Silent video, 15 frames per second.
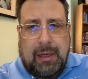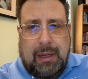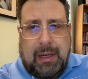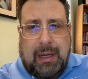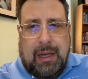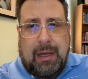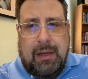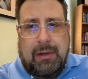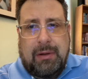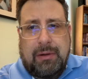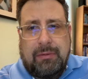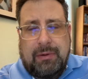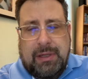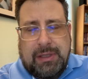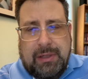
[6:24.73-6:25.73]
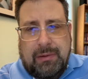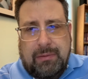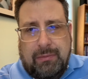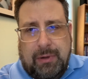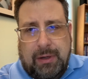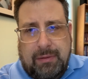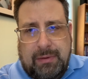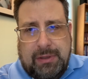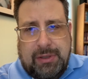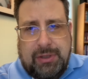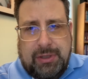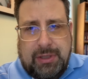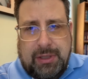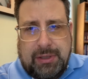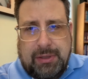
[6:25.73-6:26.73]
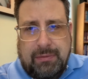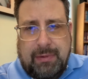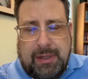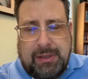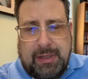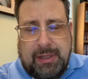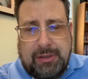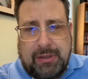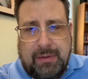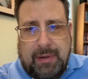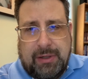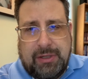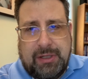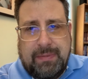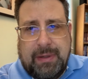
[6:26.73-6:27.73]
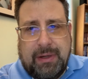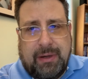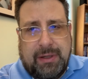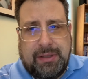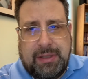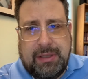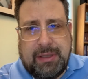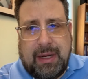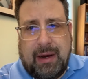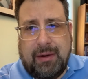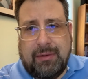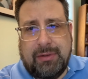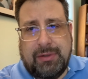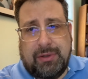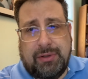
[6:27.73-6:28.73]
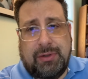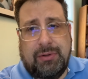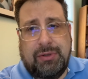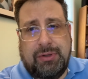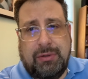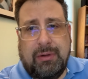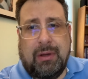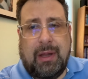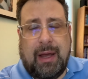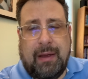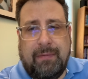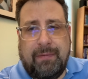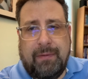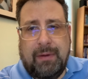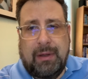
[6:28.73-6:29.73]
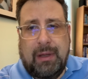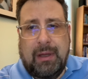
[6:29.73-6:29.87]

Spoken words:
And one of the reasons Shtisel resonates so much is because these characters are so true to life.